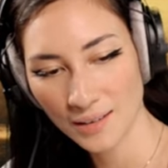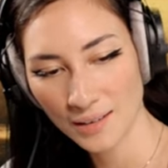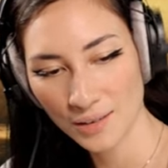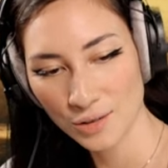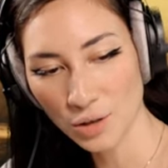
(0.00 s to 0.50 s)

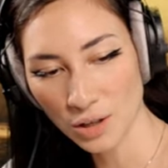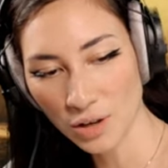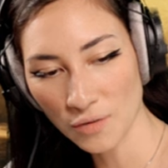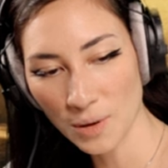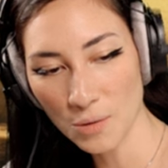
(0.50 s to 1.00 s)
So can you
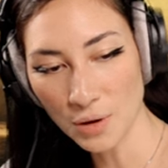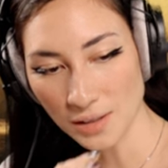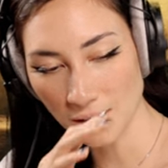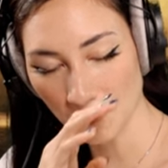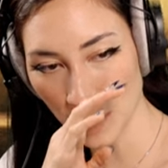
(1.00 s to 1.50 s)
give me
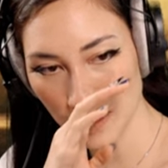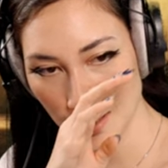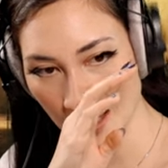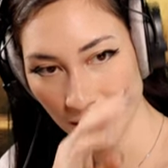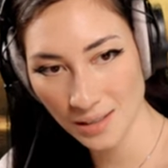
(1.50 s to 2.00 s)
what's what
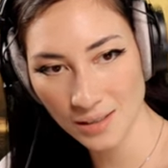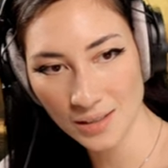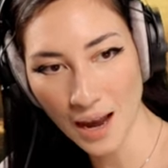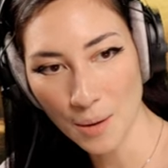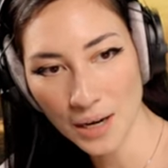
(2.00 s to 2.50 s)
six
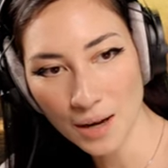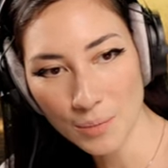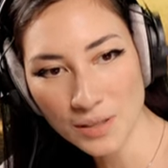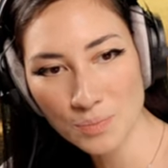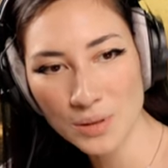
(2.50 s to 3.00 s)
how many
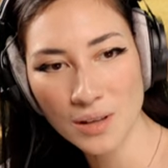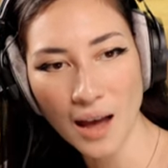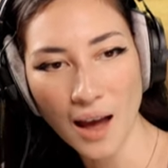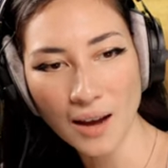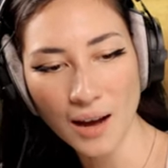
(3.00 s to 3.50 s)
numbers? But
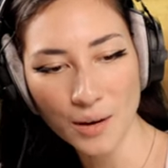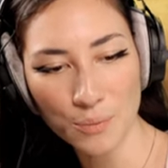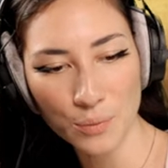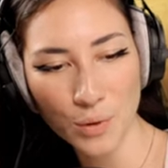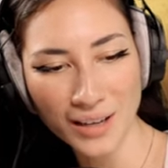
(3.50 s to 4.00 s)
I, I but
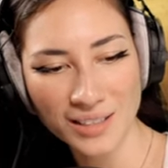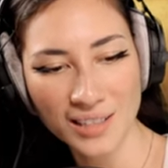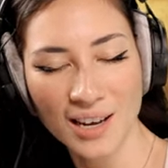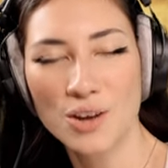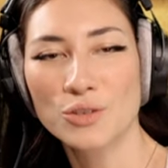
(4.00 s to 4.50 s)
what?
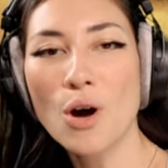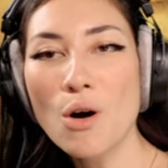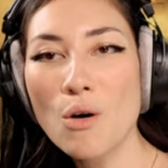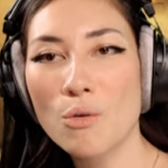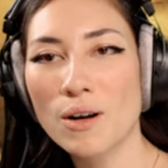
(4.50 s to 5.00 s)

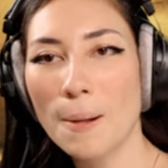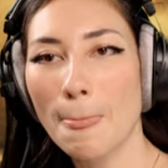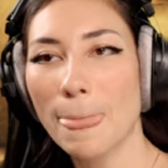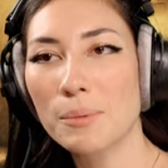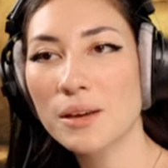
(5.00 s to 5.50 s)
No.
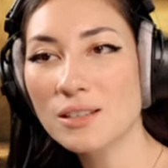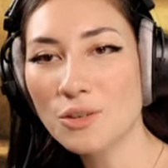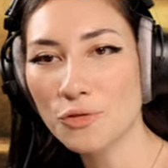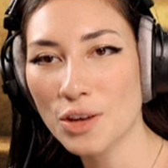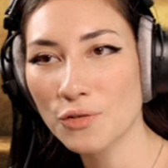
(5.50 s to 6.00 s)
Because if,
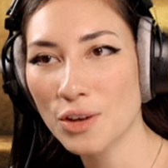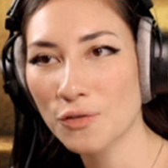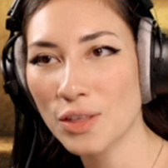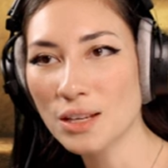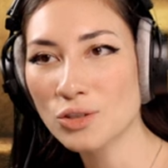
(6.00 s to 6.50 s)
if if
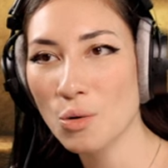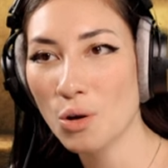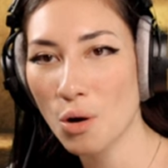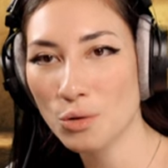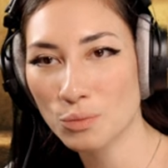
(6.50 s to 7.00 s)
things don't
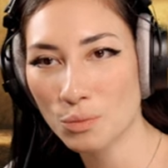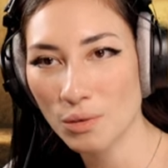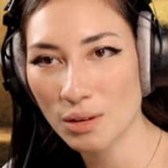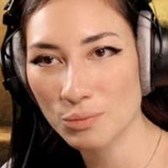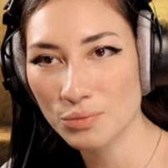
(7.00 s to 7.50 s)
go
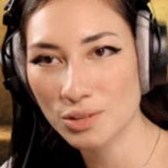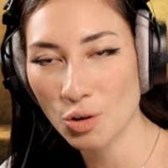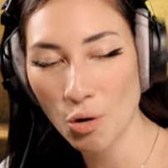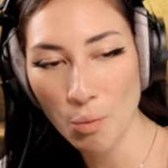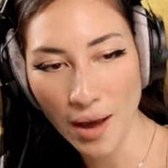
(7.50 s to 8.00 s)

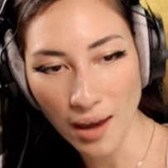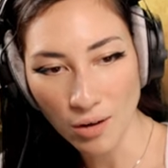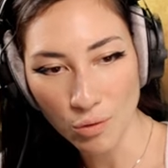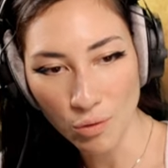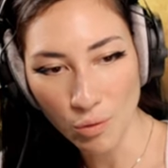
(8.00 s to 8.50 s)
your way
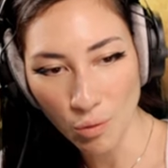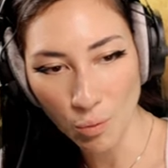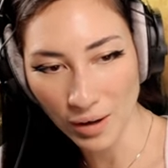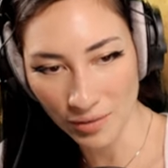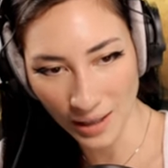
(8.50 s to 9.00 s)
or
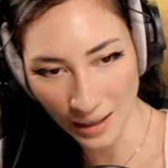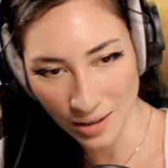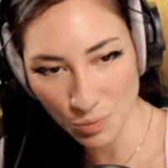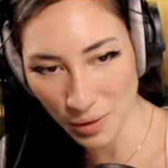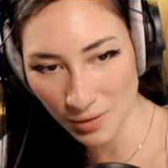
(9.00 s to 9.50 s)
whatever that
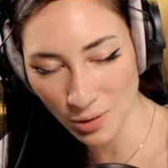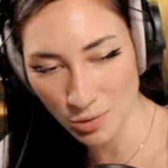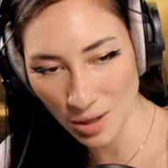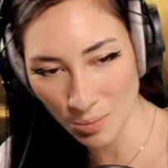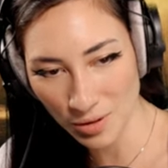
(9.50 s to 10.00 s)
is, whatever those
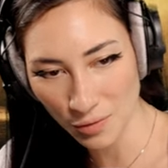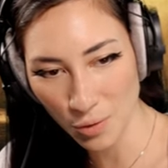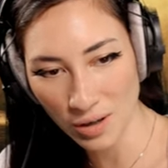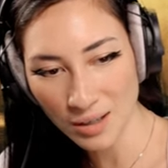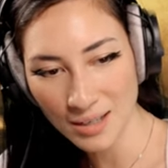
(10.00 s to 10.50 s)
numbers are
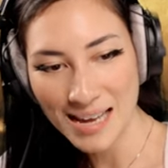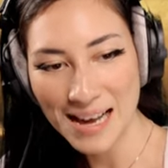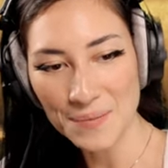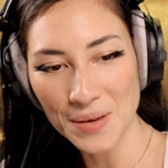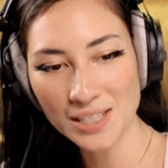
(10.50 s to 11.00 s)
for,
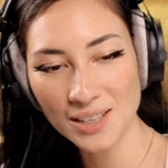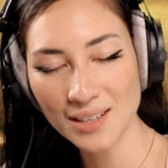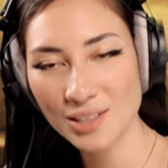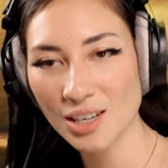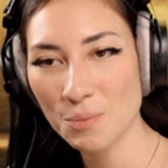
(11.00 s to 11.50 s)
it's it's
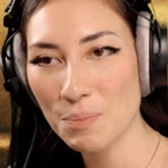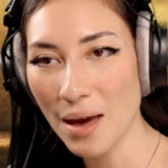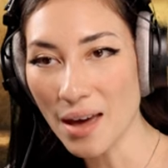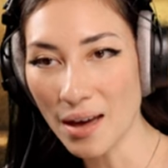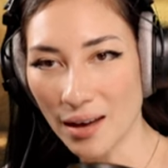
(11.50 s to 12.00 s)
going to be
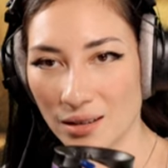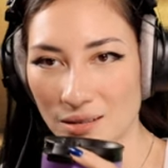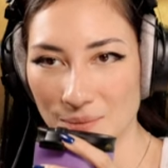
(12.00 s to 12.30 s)
bad.